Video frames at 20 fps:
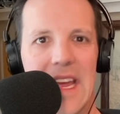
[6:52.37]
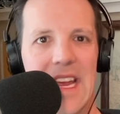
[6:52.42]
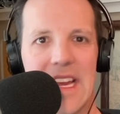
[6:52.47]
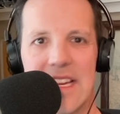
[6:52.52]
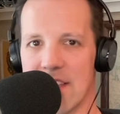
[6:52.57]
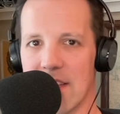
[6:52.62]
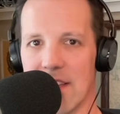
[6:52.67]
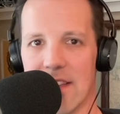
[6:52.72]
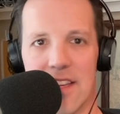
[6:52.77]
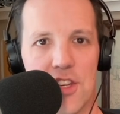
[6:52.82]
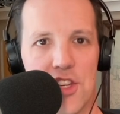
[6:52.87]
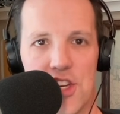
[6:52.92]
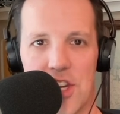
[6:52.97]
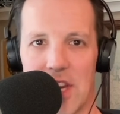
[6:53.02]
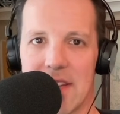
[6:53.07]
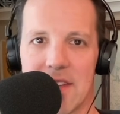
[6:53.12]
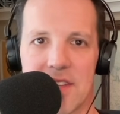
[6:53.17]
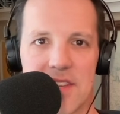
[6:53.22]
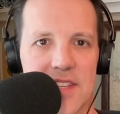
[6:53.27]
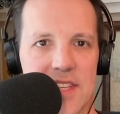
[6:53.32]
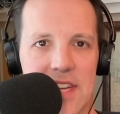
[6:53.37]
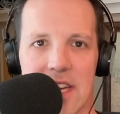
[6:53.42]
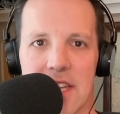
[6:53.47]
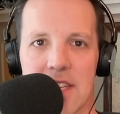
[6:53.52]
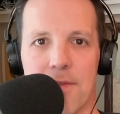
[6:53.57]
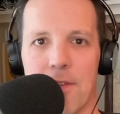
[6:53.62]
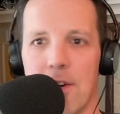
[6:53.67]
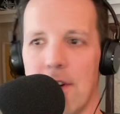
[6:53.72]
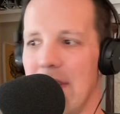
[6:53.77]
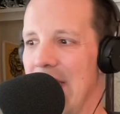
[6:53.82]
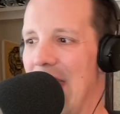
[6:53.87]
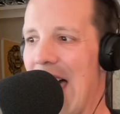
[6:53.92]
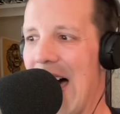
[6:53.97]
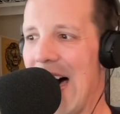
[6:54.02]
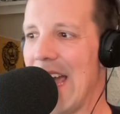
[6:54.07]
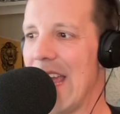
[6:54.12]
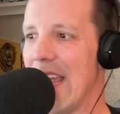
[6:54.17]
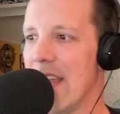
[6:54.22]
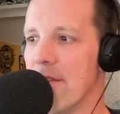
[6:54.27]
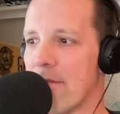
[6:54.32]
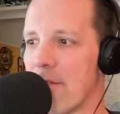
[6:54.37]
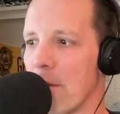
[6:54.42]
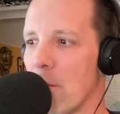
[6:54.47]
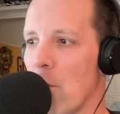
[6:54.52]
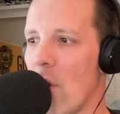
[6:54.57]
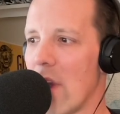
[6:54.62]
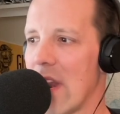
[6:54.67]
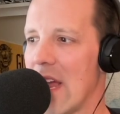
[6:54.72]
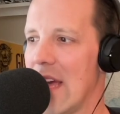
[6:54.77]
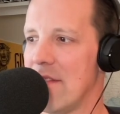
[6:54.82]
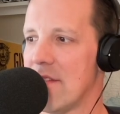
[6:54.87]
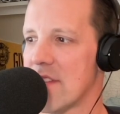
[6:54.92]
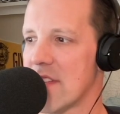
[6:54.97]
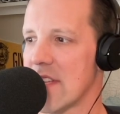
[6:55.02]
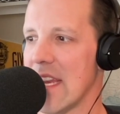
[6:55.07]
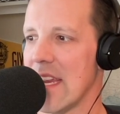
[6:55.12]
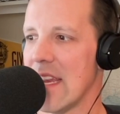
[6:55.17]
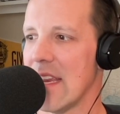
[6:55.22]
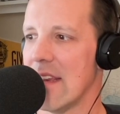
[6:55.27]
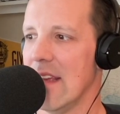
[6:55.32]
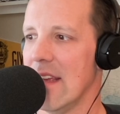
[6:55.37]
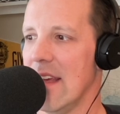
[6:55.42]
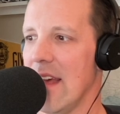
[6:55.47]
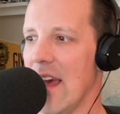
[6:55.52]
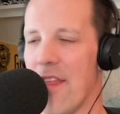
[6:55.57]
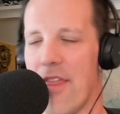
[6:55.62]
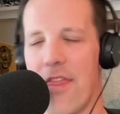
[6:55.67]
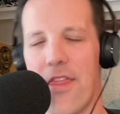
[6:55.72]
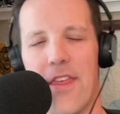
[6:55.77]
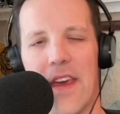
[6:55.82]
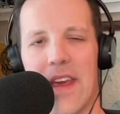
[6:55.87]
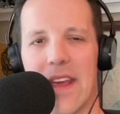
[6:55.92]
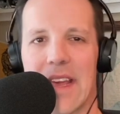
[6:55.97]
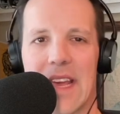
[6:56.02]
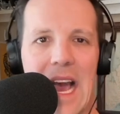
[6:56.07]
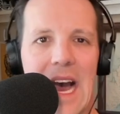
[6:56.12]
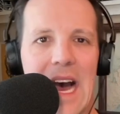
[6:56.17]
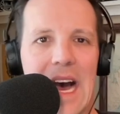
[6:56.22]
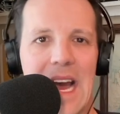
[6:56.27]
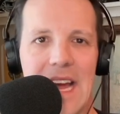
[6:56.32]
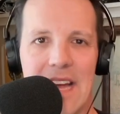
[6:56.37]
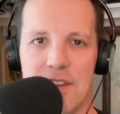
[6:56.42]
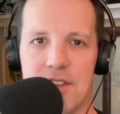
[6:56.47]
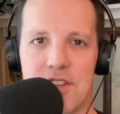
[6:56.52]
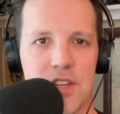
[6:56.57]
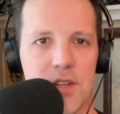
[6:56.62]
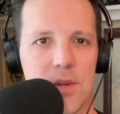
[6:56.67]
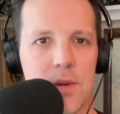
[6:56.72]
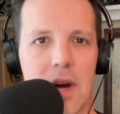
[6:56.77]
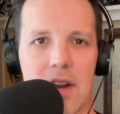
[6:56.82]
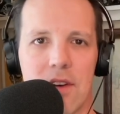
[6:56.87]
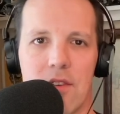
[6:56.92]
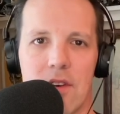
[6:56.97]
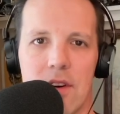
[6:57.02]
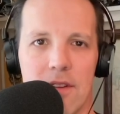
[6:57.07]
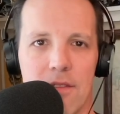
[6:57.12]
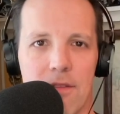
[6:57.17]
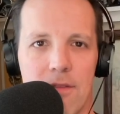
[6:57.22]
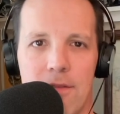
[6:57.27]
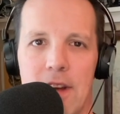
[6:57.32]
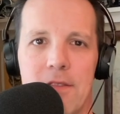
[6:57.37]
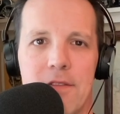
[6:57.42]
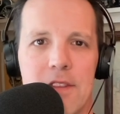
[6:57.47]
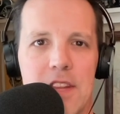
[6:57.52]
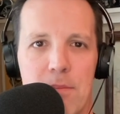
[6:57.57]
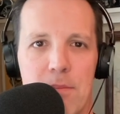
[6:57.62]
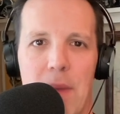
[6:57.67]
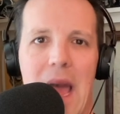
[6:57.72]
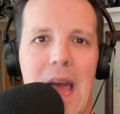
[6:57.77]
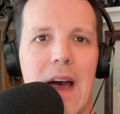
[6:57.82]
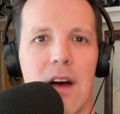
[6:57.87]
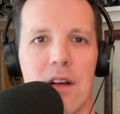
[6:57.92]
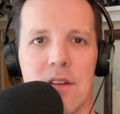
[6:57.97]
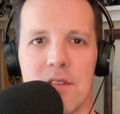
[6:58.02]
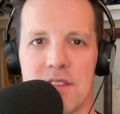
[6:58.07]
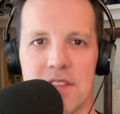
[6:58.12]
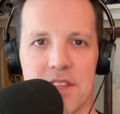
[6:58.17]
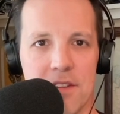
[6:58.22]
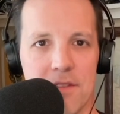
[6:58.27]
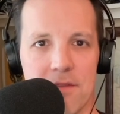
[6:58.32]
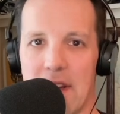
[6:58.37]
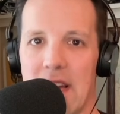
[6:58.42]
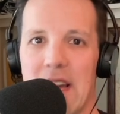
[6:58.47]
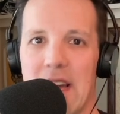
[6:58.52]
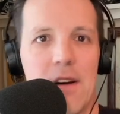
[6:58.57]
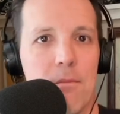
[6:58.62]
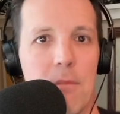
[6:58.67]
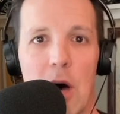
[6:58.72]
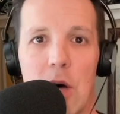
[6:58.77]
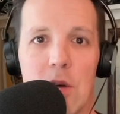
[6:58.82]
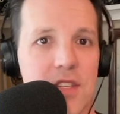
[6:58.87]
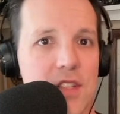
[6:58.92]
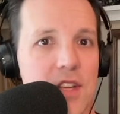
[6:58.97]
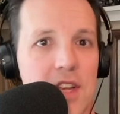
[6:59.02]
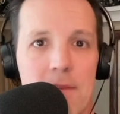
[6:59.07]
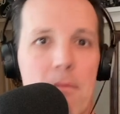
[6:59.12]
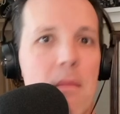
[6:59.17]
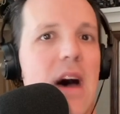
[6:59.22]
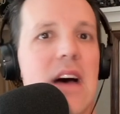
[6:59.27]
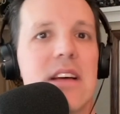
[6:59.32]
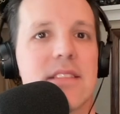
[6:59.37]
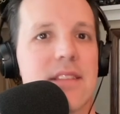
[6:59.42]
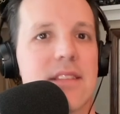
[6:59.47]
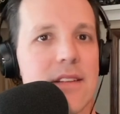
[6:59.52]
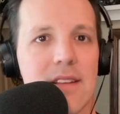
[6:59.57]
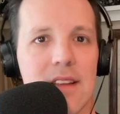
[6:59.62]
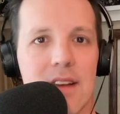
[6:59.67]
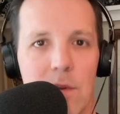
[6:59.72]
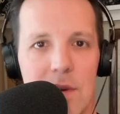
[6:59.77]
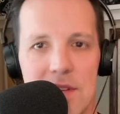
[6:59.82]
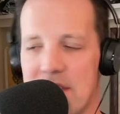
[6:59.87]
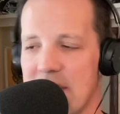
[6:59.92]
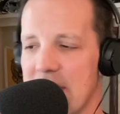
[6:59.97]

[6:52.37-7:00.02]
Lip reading: He's a legit 6'9" from what I've seen, a thick guy at 250 pounds of mostly muscle, it would